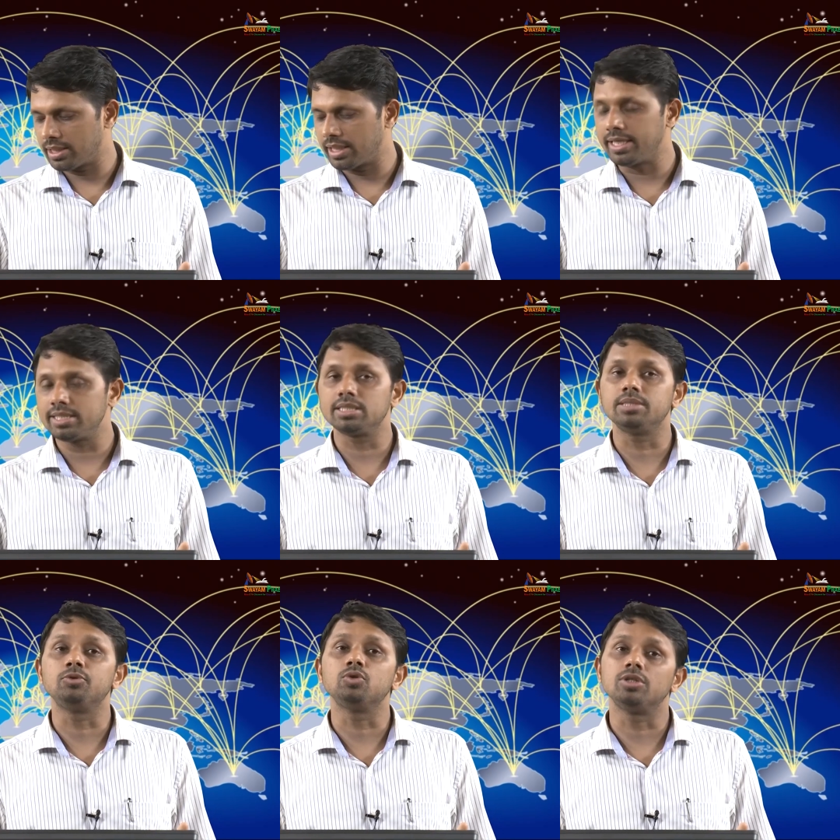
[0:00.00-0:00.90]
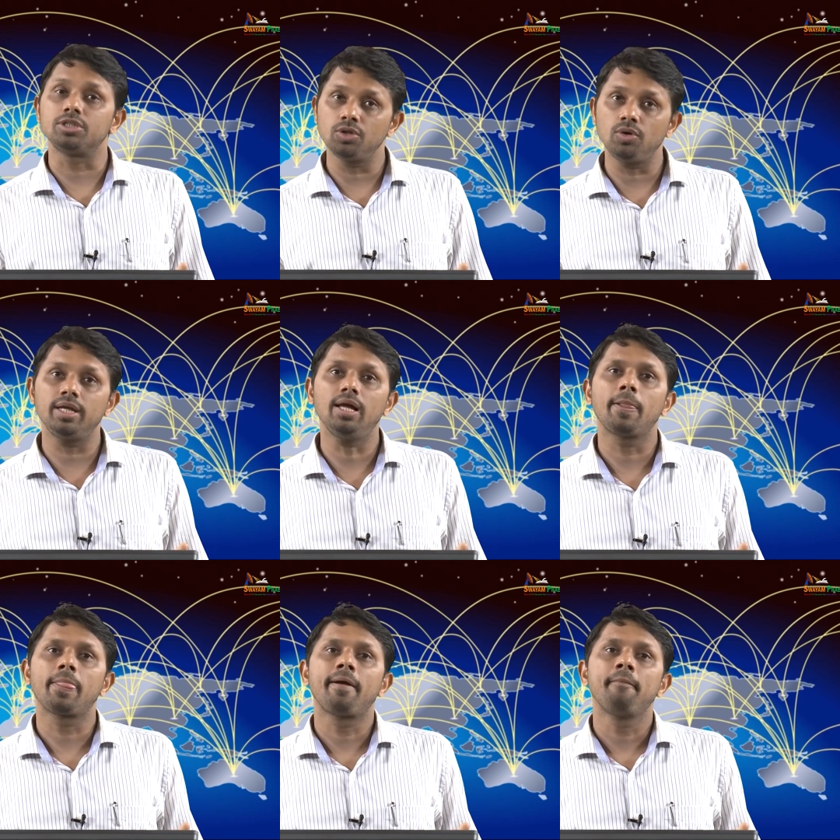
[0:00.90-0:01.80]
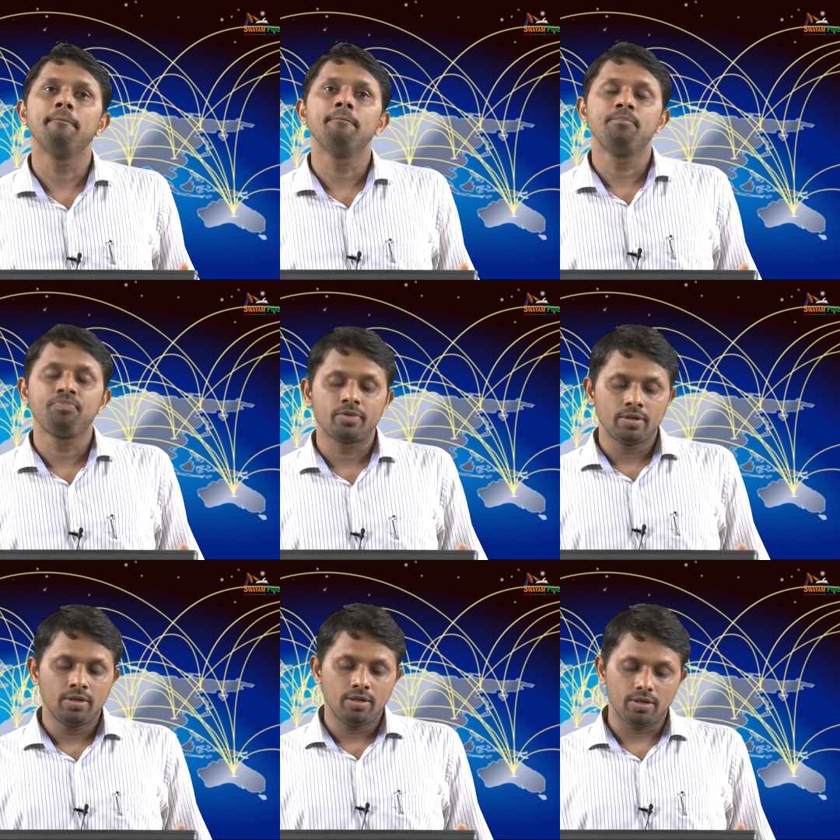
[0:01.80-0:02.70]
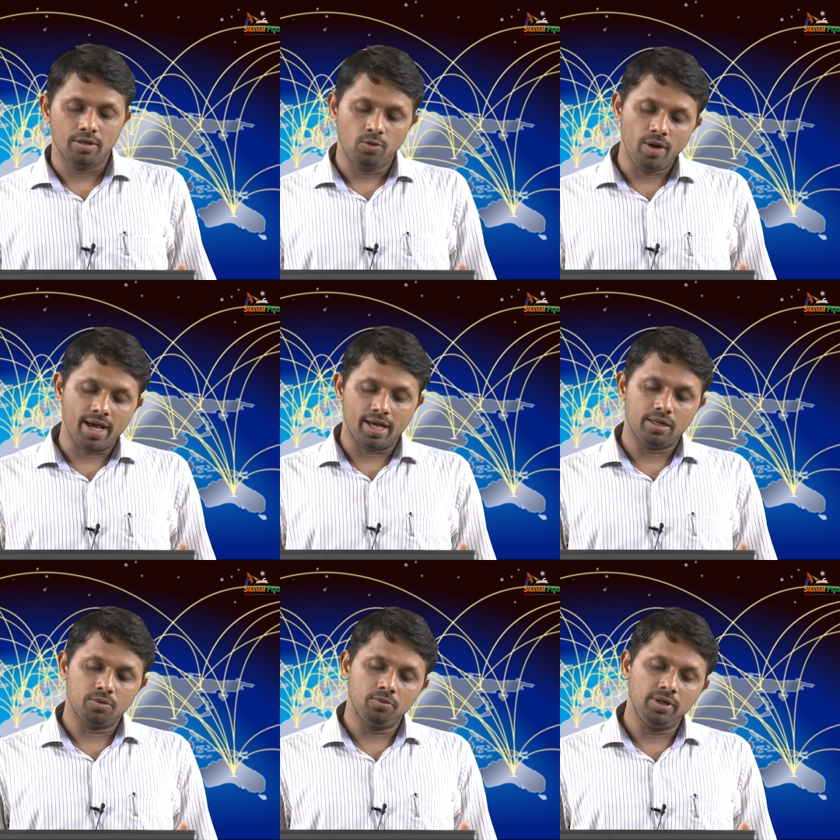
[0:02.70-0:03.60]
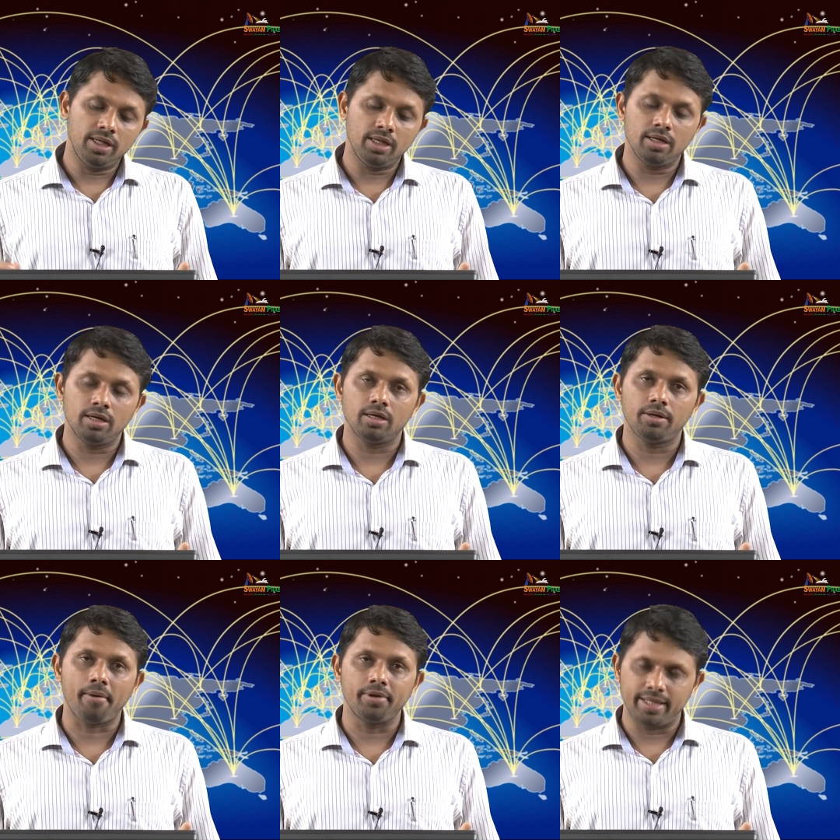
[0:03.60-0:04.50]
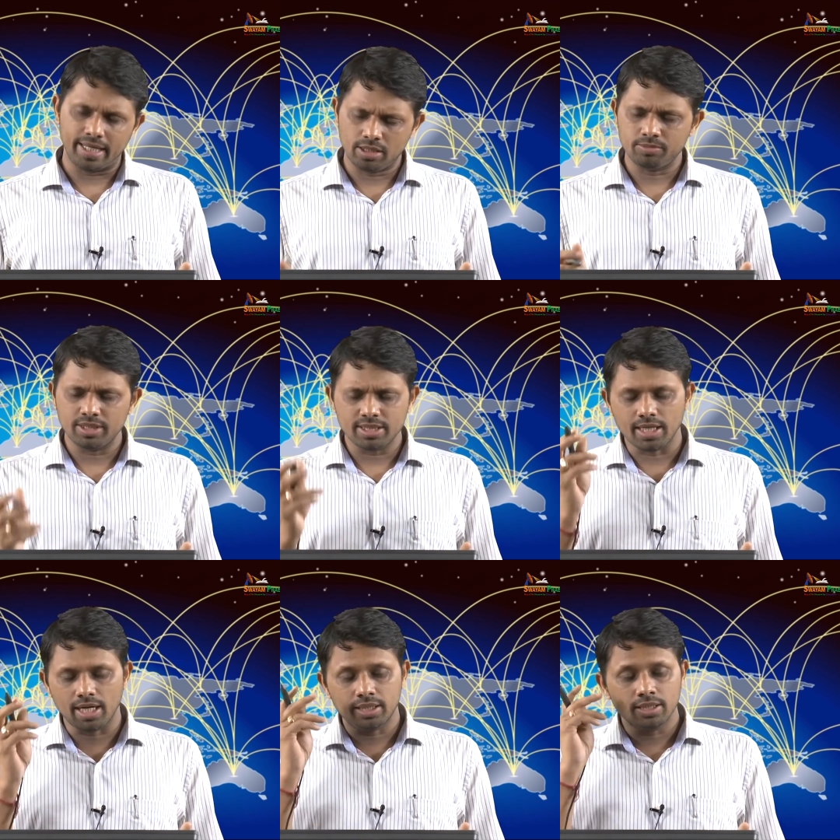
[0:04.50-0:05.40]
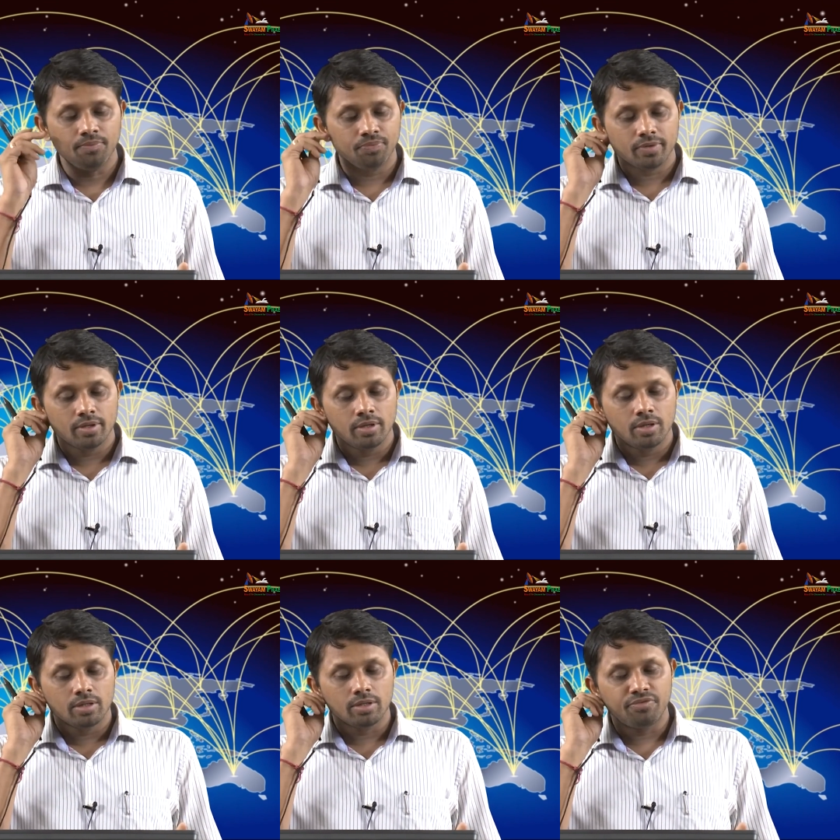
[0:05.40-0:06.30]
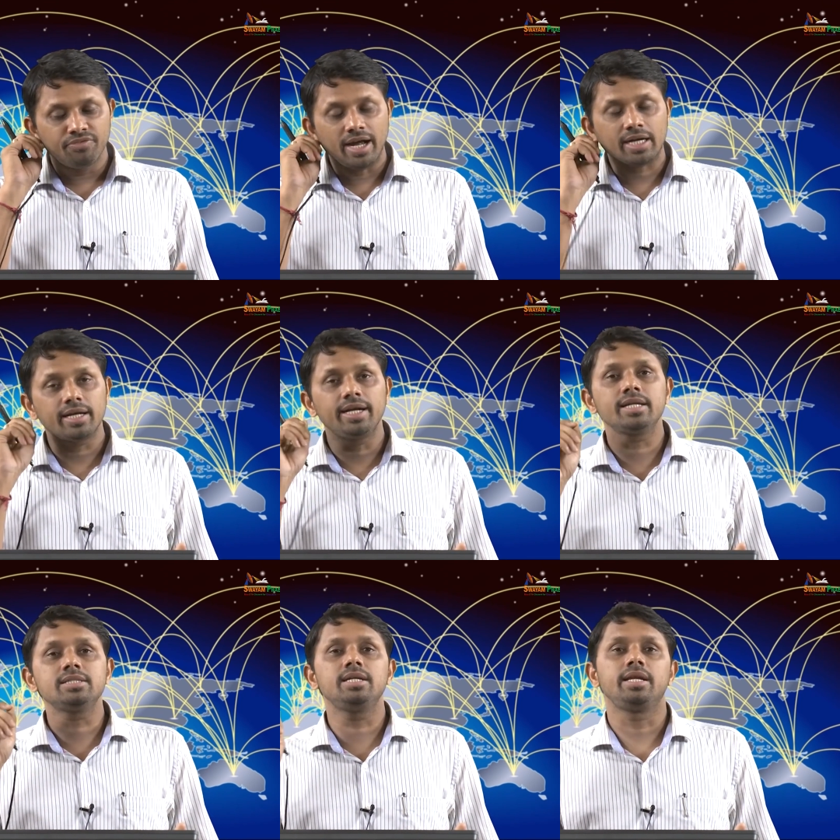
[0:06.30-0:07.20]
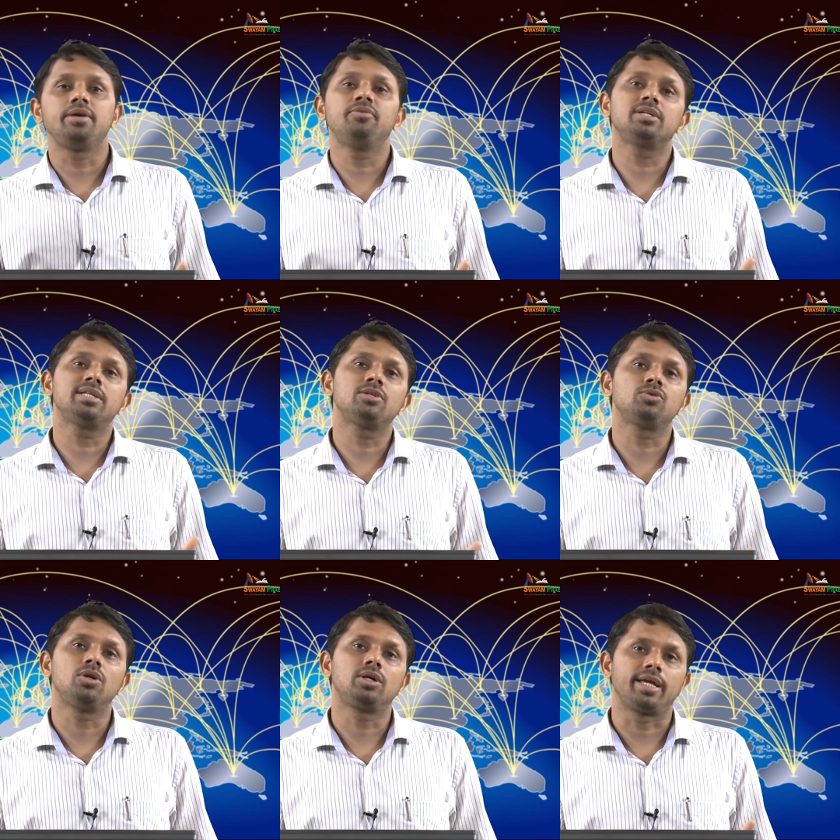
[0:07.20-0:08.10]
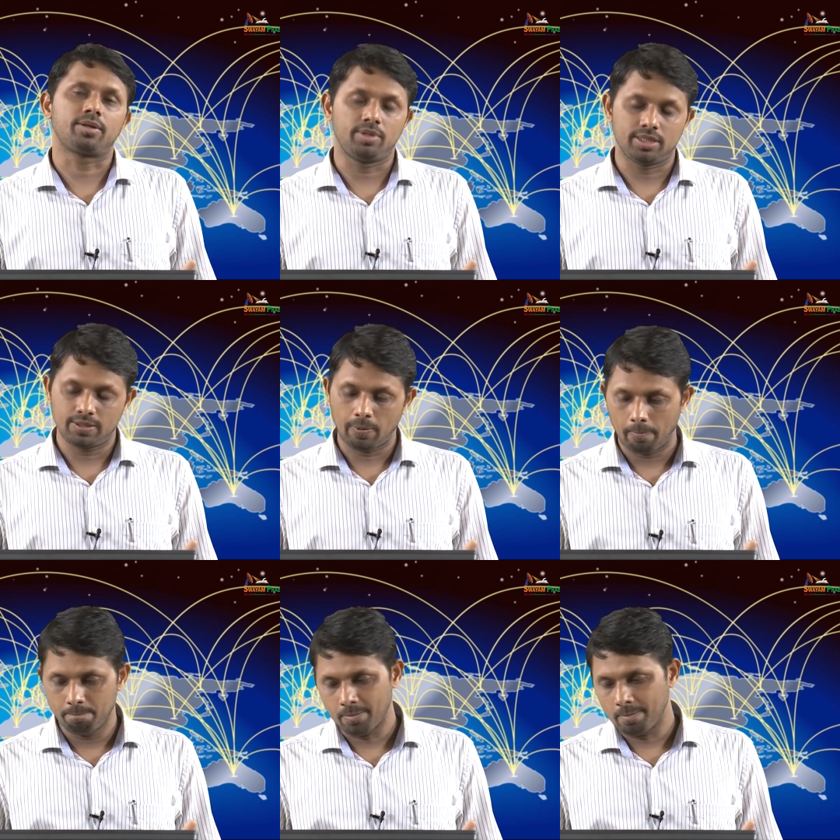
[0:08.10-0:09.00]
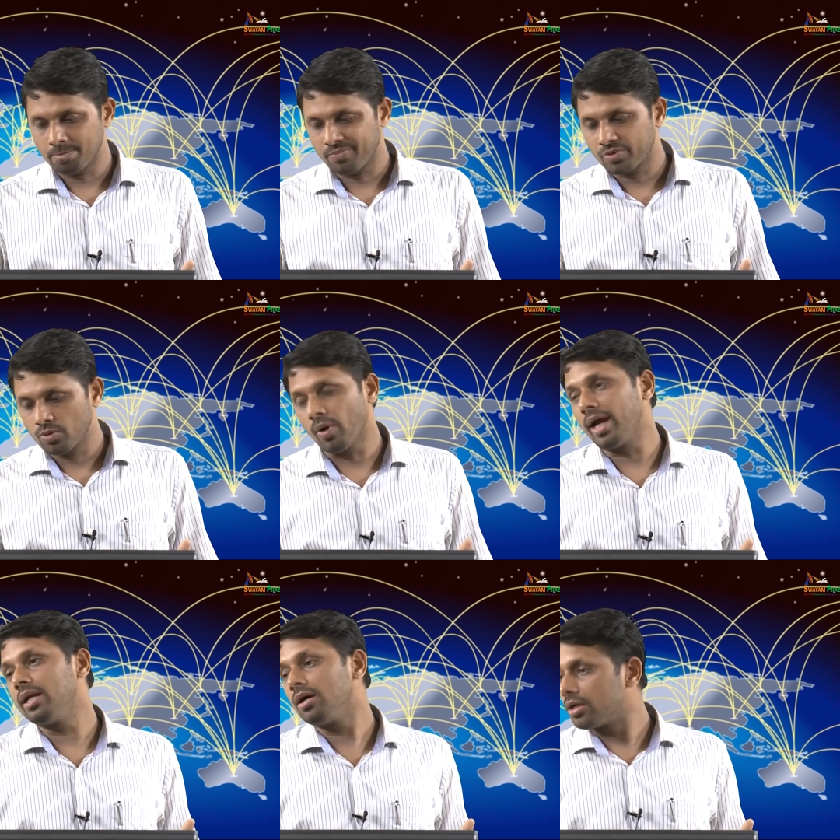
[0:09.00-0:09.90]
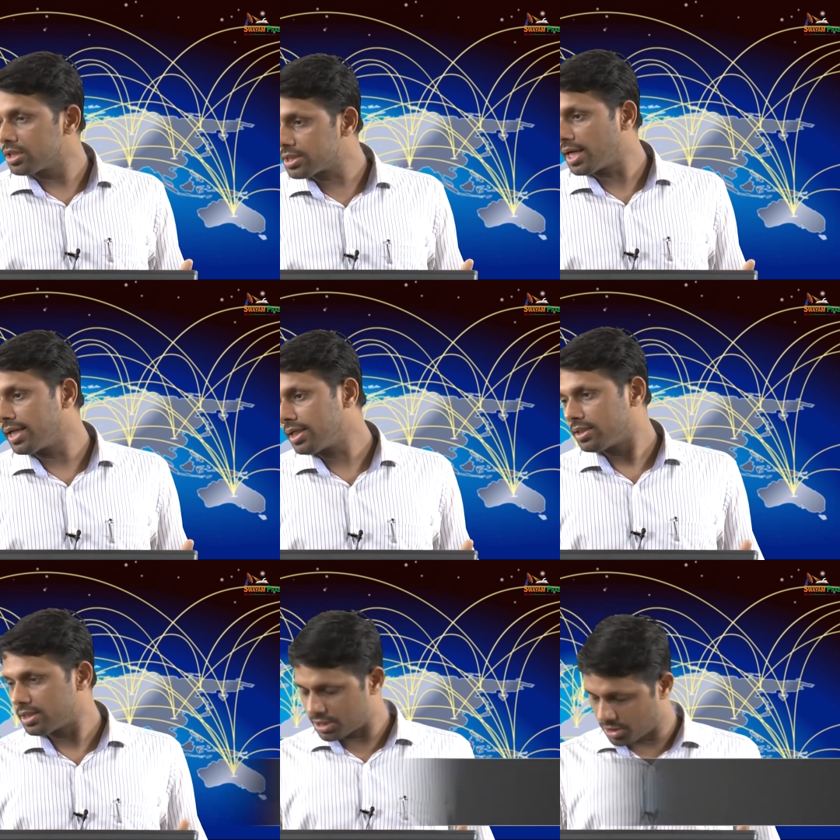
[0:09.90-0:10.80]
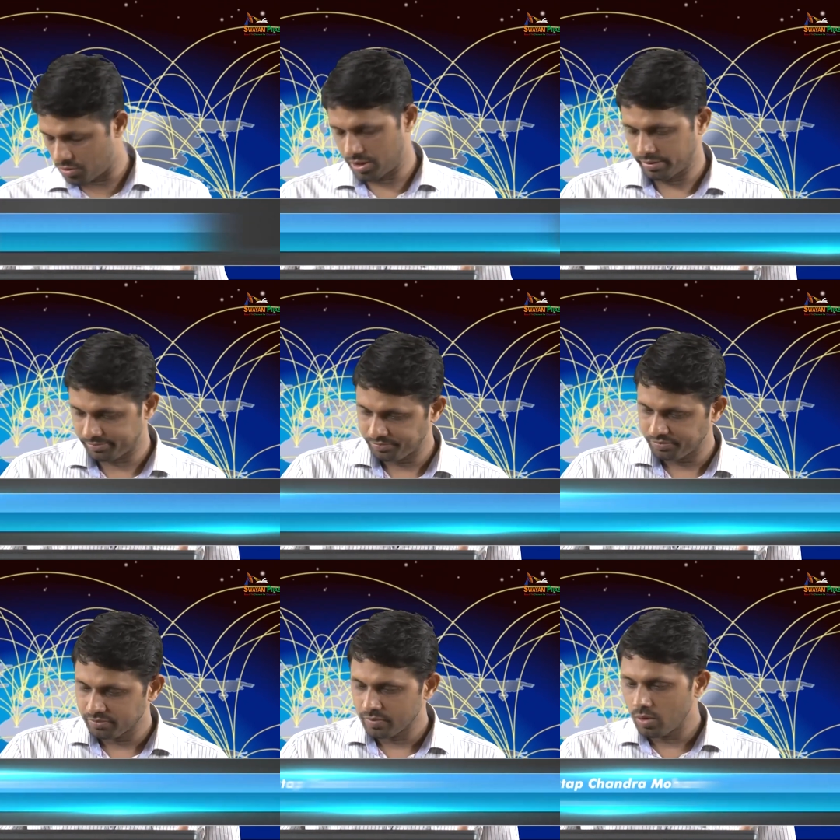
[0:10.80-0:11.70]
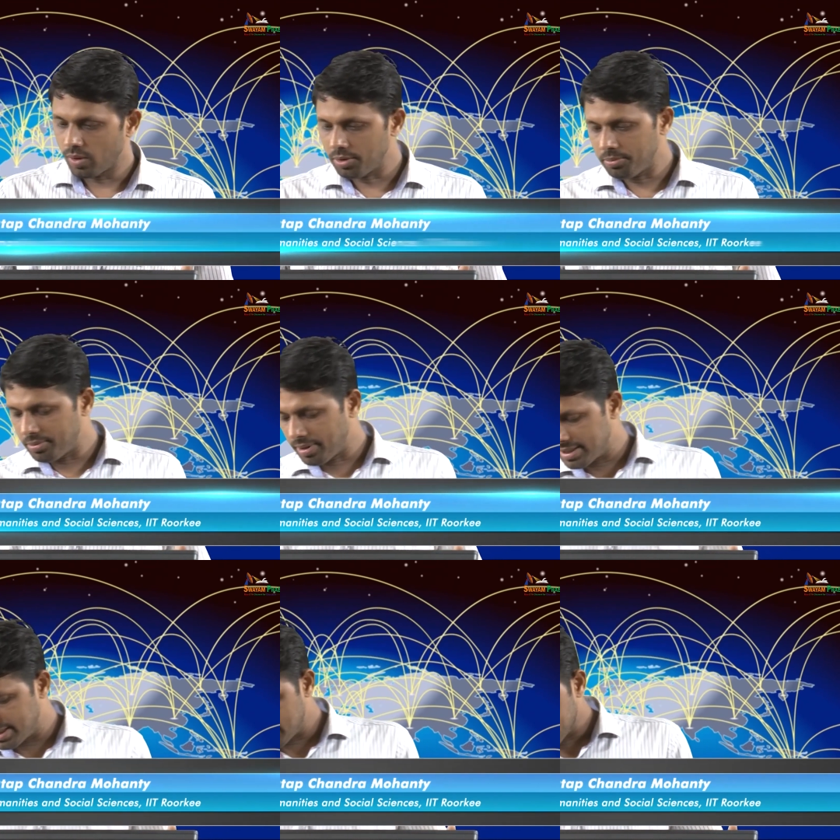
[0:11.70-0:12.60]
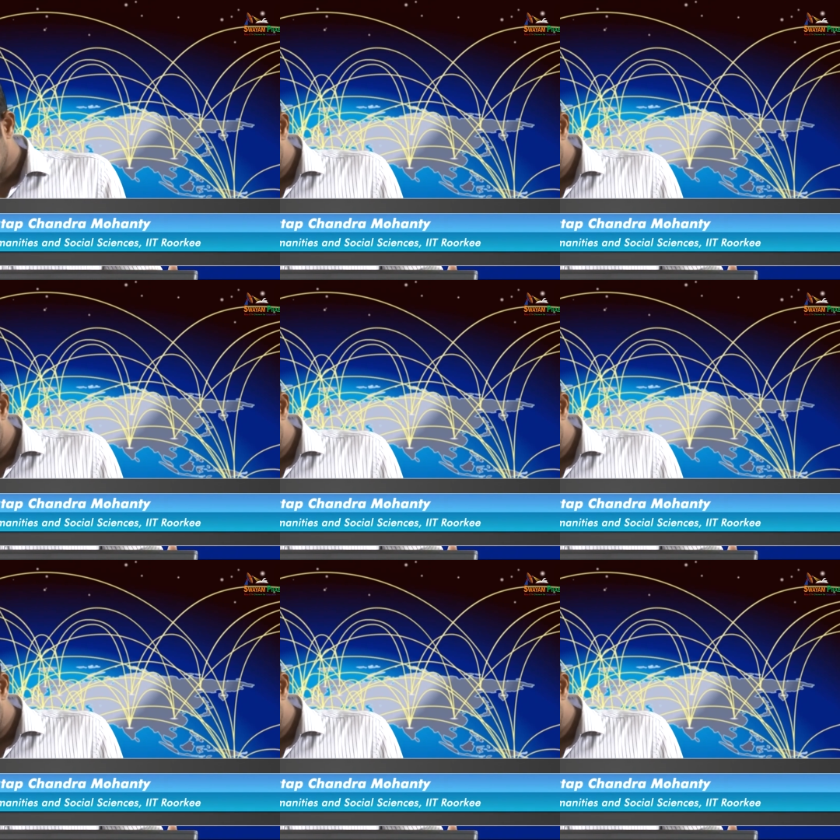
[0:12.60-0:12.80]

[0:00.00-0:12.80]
a criticism to the theory, where we will I mean the assumption is that the factor intensity reversal should not take place while understanding this theory. What do you mean by this?